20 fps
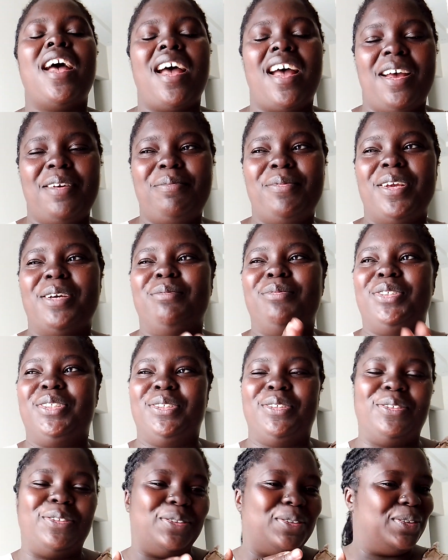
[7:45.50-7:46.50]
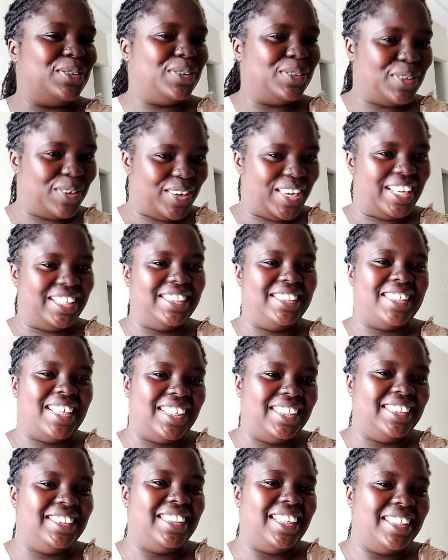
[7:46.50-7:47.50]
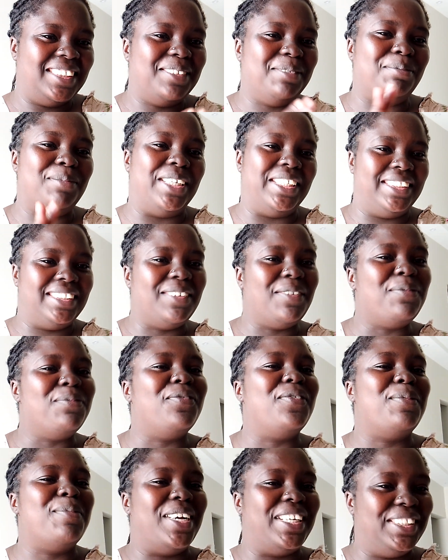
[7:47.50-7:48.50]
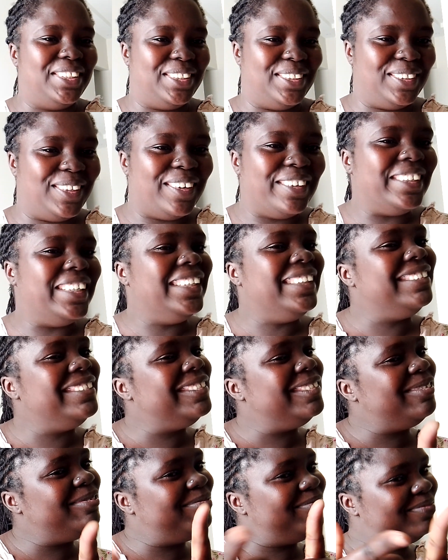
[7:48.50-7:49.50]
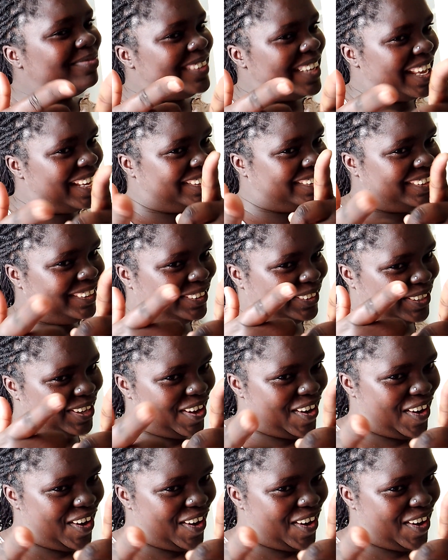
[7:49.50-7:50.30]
happy, I'm so excited, but for my story, it is